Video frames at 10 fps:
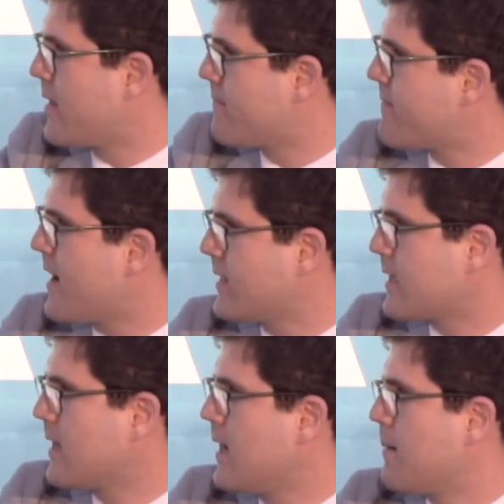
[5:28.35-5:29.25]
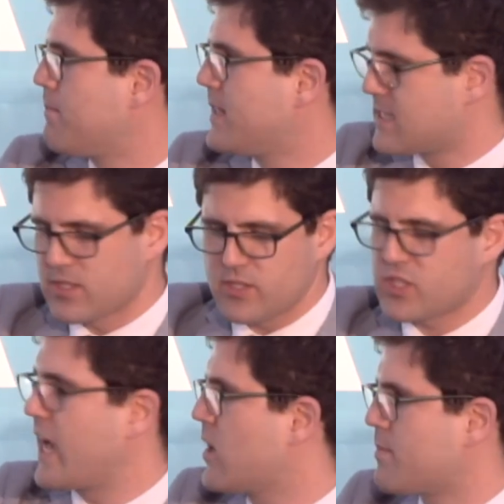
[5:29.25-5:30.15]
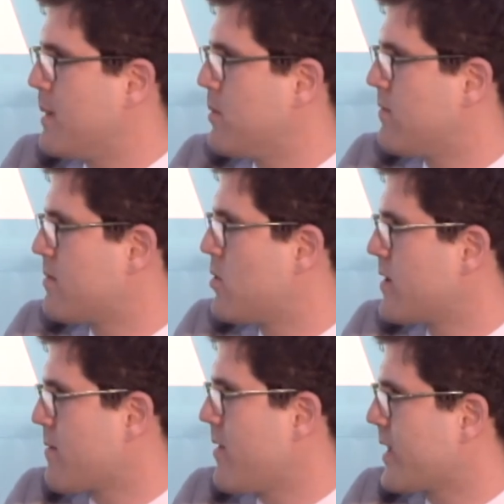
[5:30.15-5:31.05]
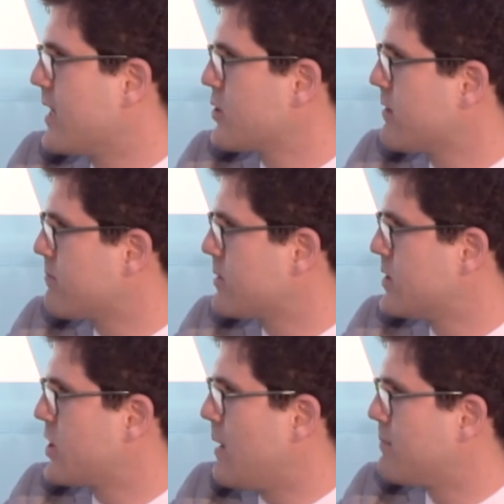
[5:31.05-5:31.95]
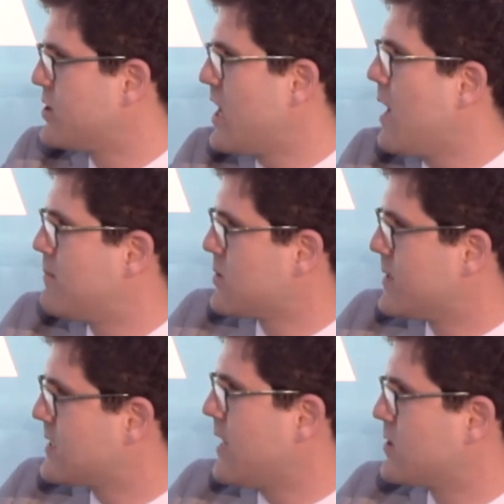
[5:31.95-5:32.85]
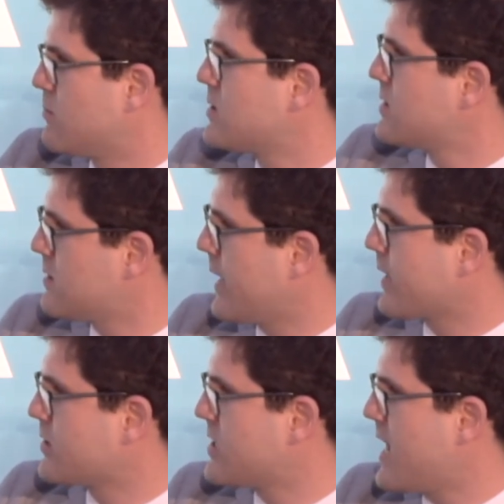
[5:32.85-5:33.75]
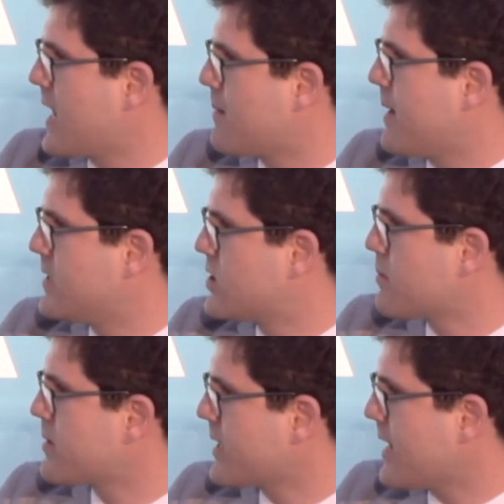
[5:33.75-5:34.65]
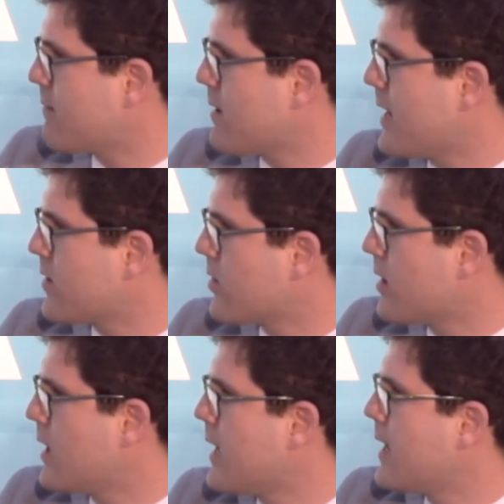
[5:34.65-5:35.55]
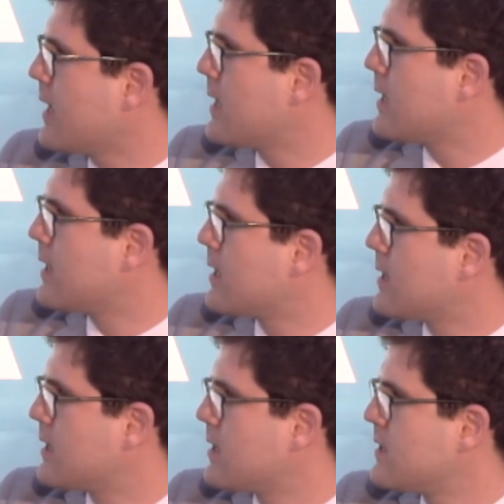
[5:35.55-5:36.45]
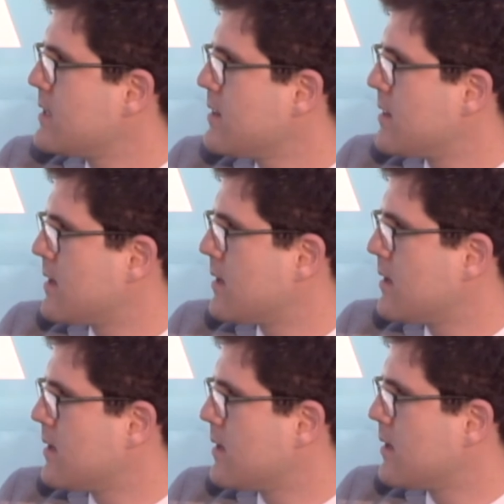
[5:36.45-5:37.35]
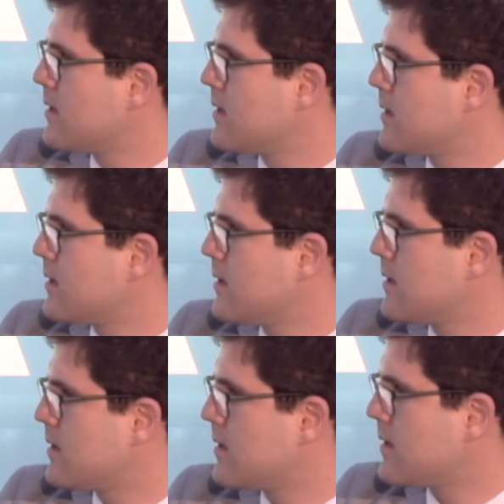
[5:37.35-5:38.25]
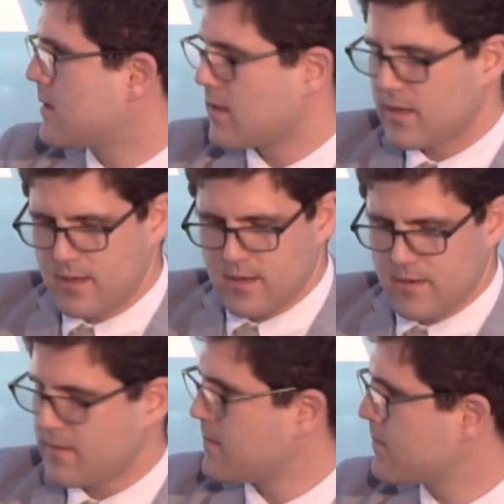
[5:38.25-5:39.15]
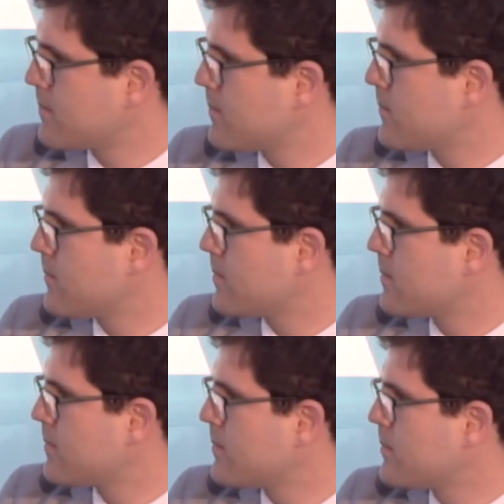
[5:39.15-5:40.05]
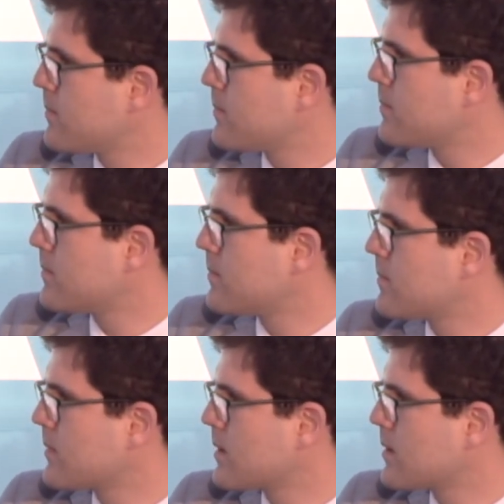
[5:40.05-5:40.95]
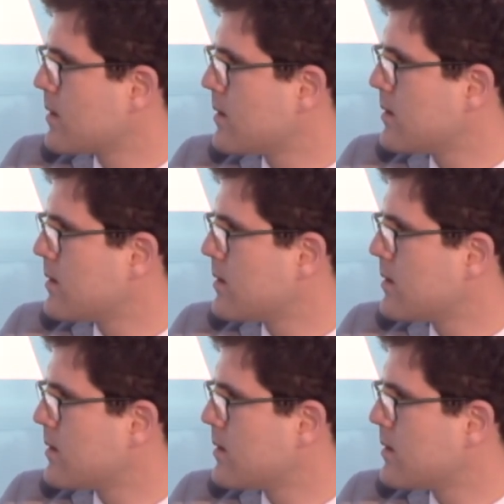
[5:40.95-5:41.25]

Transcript: And then finally, this has all scared people from moving around the country from to job is what it sounds almost like you're saying. Am I interpreting that right? Well, it's not that just that it scared people, and this fits with, I think, what Robert is doing. It's also confused people.